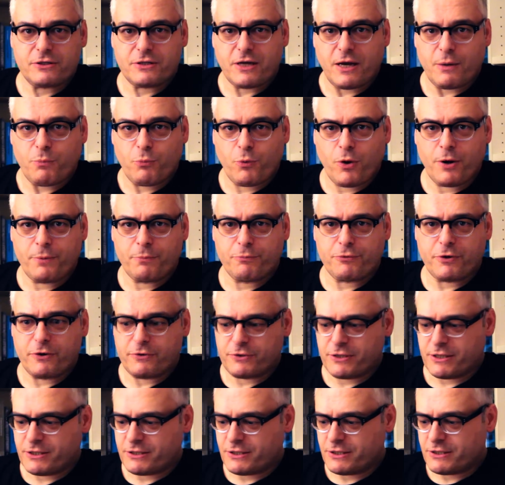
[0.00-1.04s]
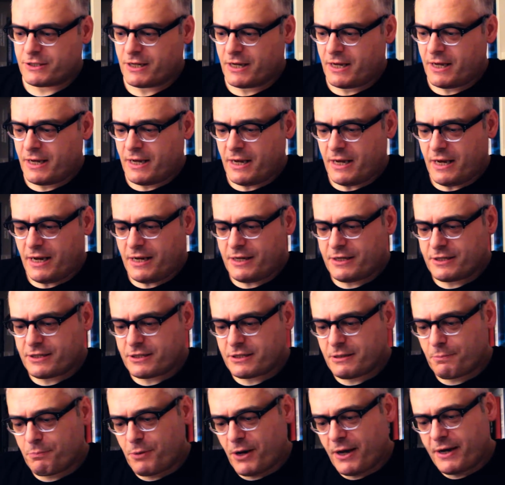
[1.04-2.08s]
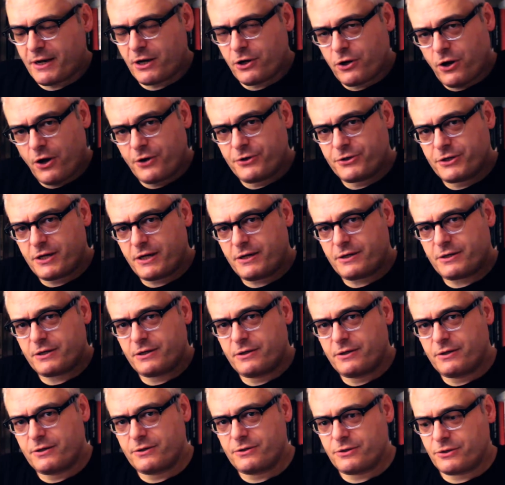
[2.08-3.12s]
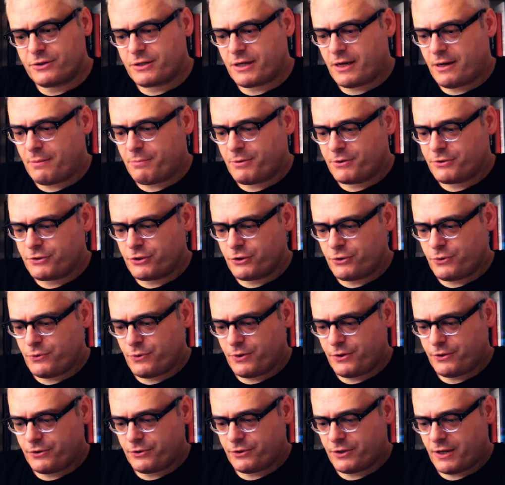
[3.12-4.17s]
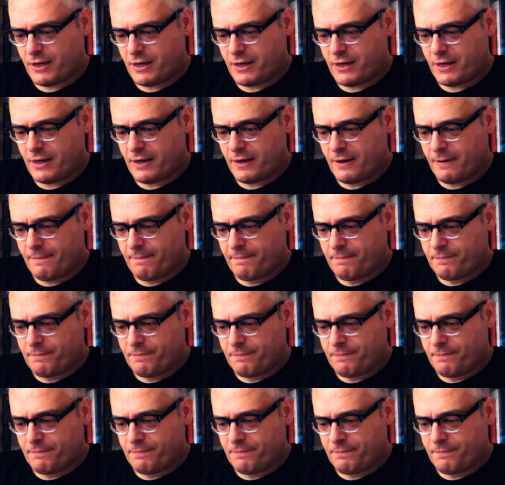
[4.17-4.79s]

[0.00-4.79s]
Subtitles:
type 1 processors in supplying content to type 2 thinking.